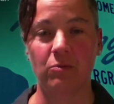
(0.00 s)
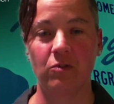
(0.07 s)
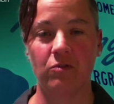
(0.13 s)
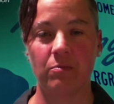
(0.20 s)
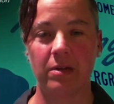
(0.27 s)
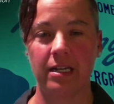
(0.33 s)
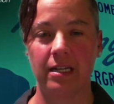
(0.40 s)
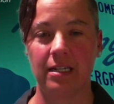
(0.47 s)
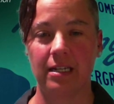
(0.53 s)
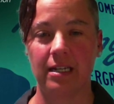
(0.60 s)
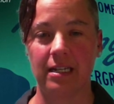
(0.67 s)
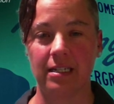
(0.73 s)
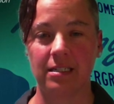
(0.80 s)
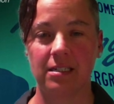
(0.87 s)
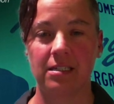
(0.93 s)
movement
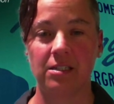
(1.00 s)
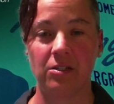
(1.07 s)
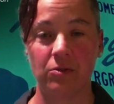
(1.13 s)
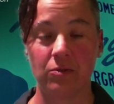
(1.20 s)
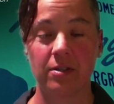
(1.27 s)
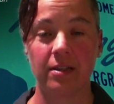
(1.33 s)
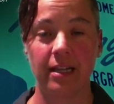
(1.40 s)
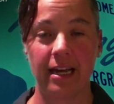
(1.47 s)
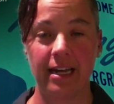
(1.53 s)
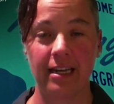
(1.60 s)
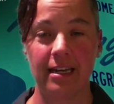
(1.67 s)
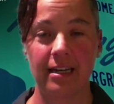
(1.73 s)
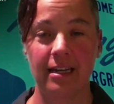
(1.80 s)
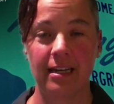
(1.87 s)
is youth led.